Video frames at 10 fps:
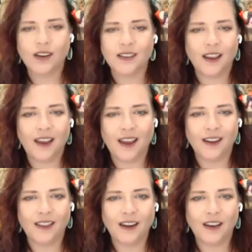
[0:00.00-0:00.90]
going to say
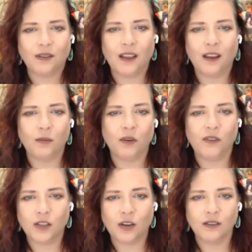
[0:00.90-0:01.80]
that they need to rely on the
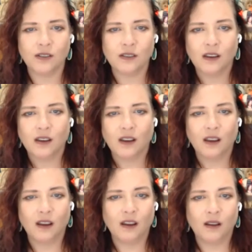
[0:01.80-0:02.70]
professionals.
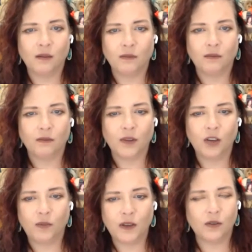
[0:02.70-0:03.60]
Um,
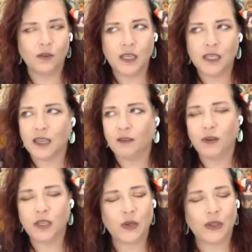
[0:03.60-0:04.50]
you've been doing this. I've
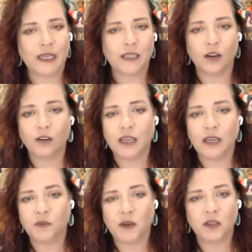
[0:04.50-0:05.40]
been doing this. Your
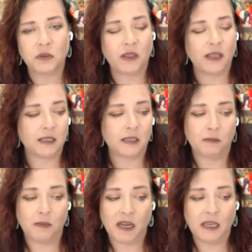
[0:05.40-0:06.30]
team's been doing this.
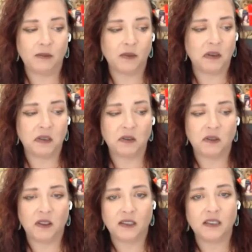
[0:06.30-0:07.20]
My team's been doing
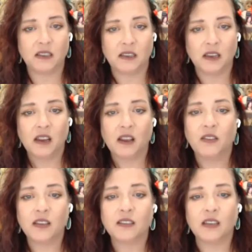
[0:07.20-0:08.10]
this. This is
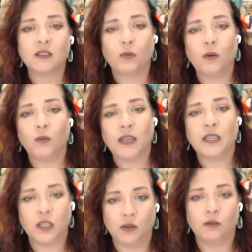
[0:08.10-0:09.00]
this is what we
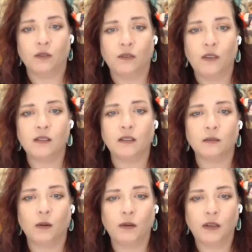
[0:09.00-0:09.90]
do. This is
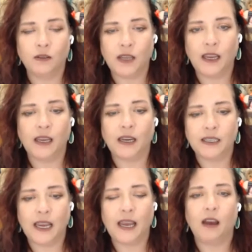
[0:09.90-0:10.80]
what we do day in and
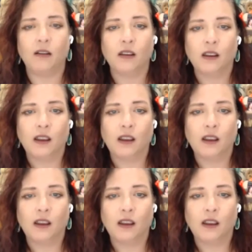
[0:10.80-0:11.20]
day out.